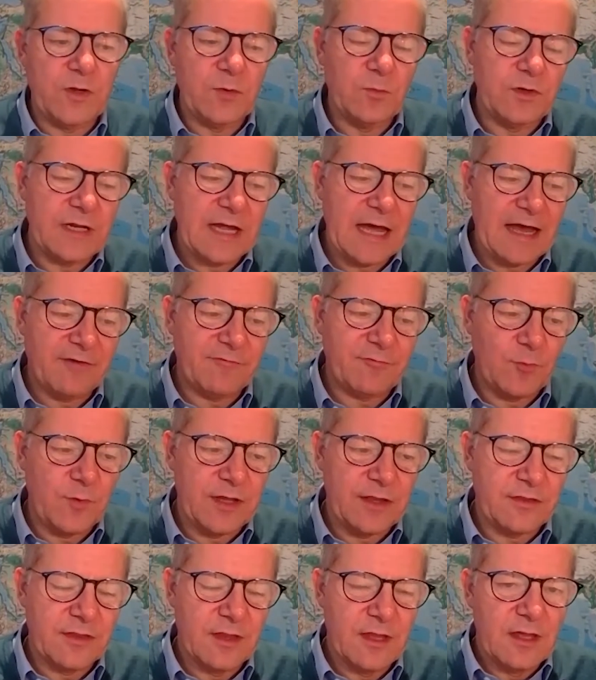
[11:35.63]
we would have
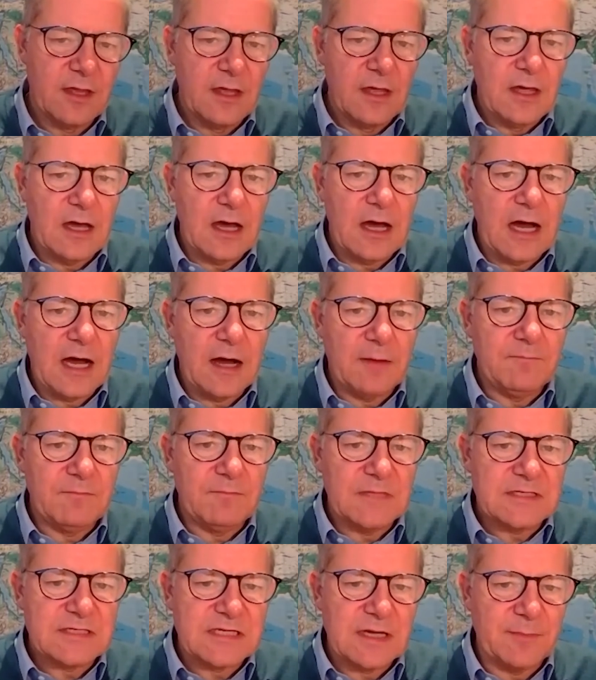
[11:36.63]
with
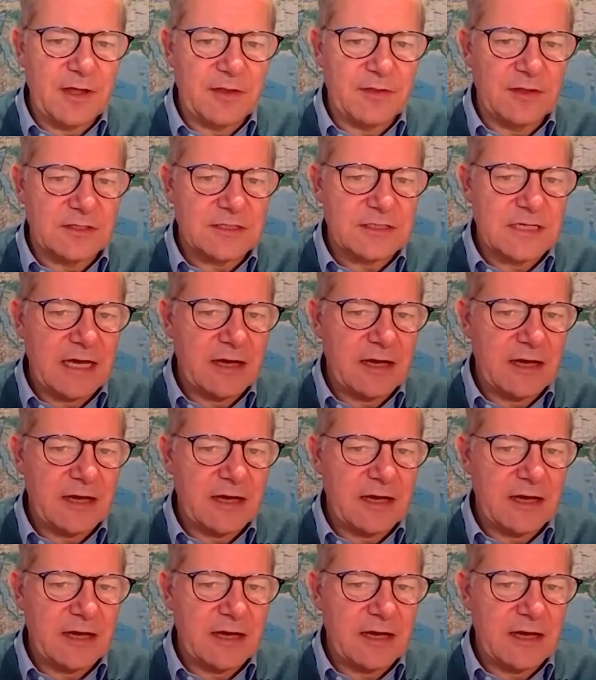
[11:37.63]
some others.